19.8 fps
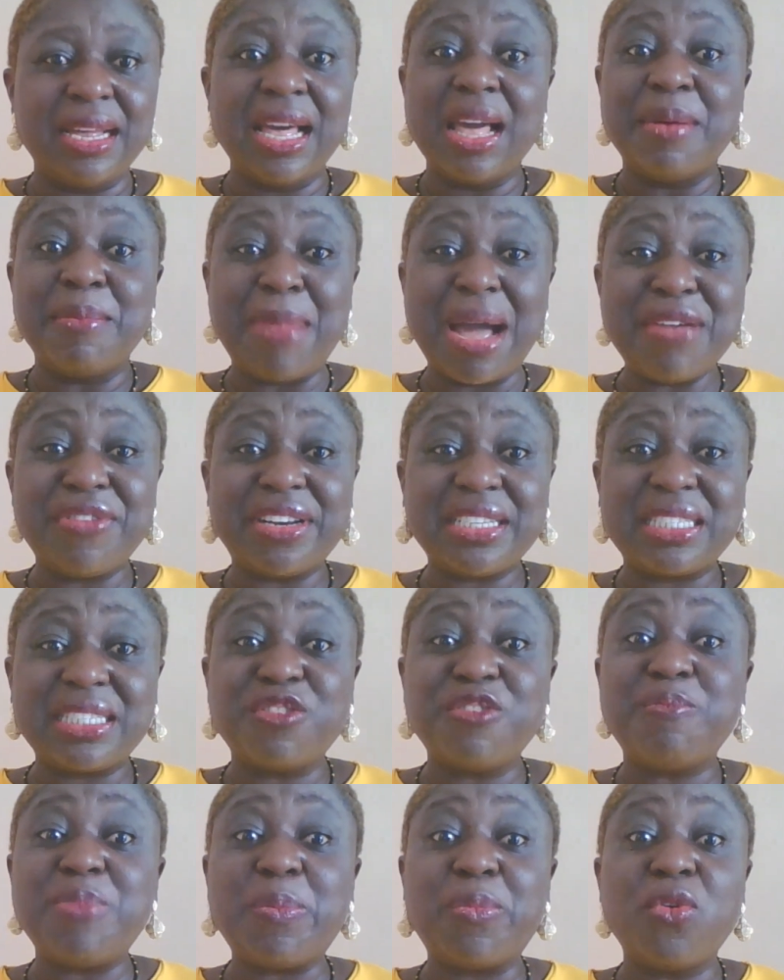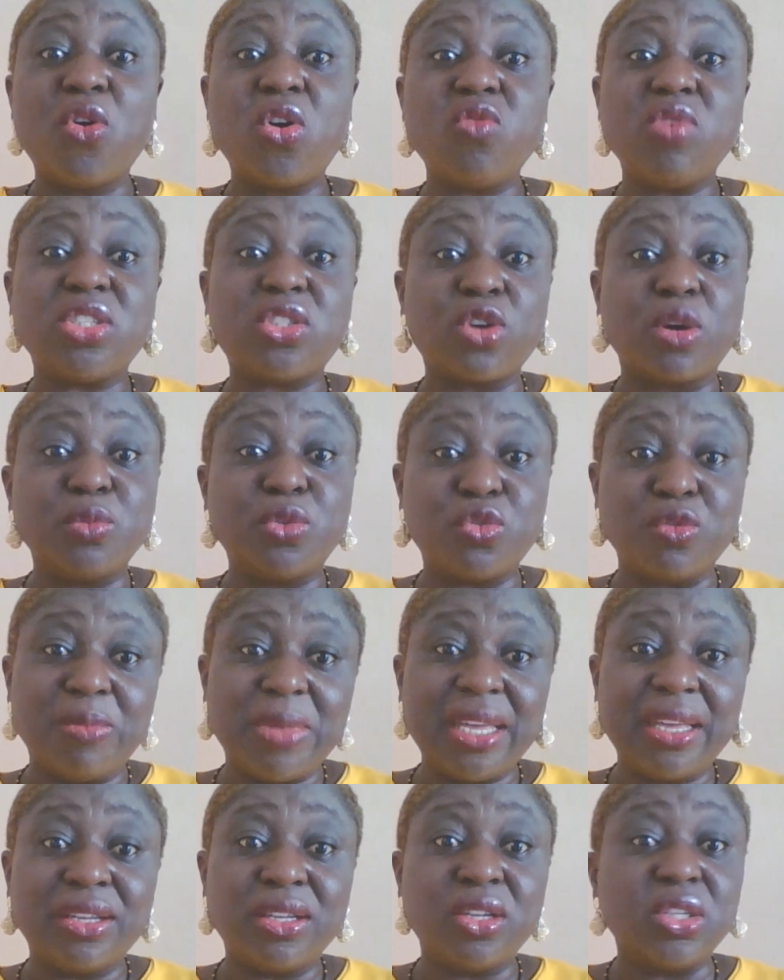My very self, people always come to
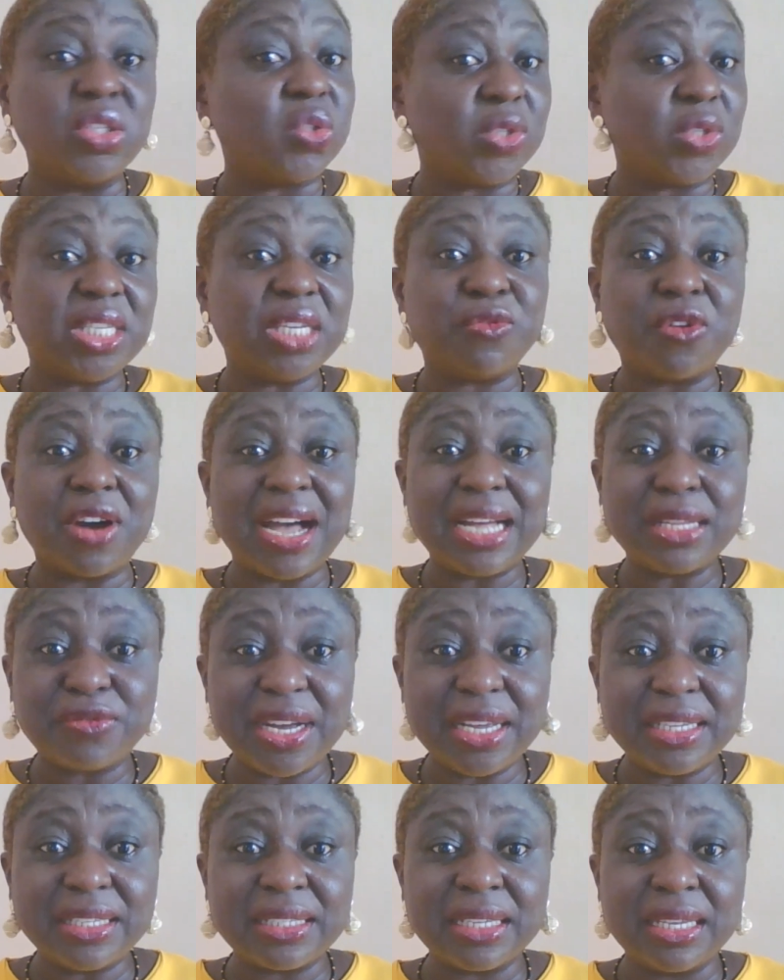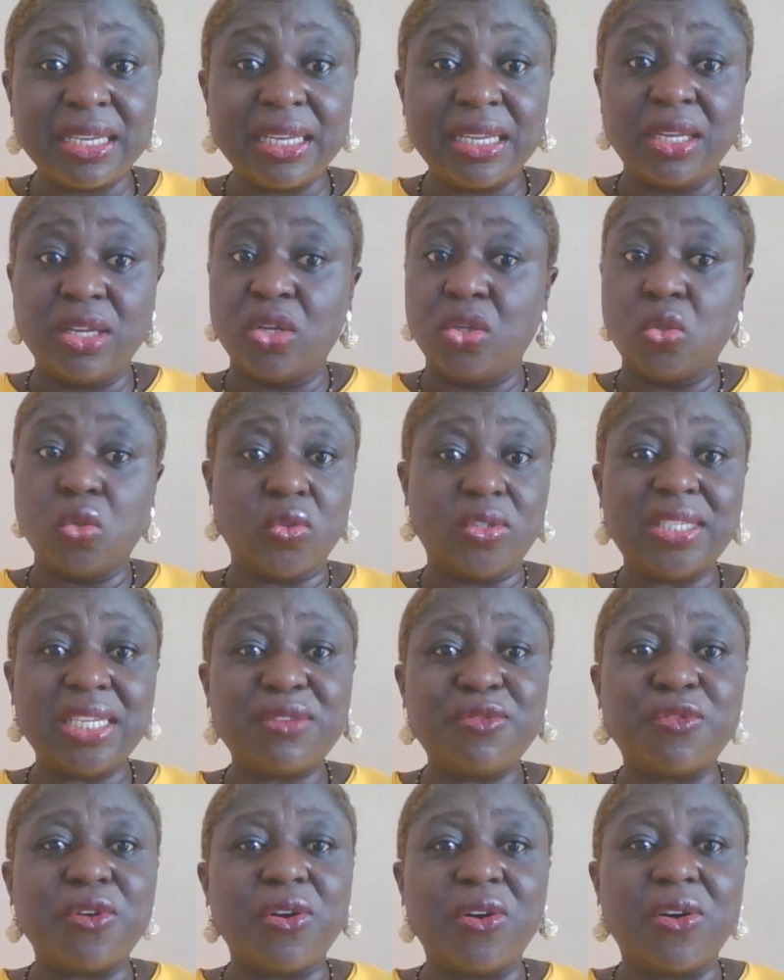me to seek for advice, to
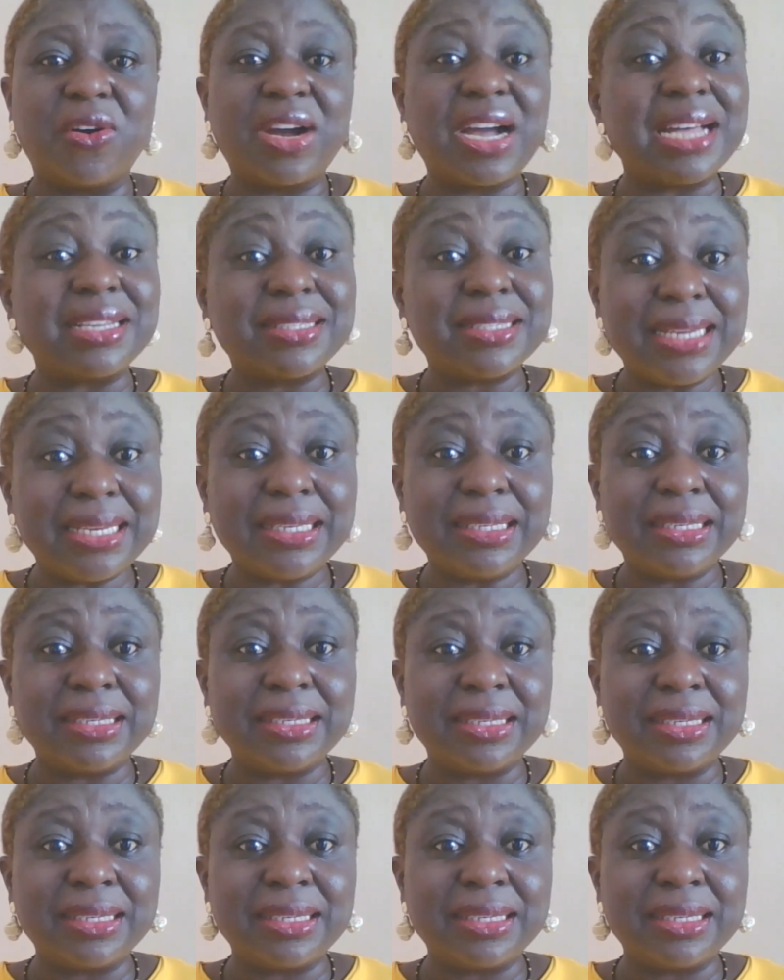seek for counseling.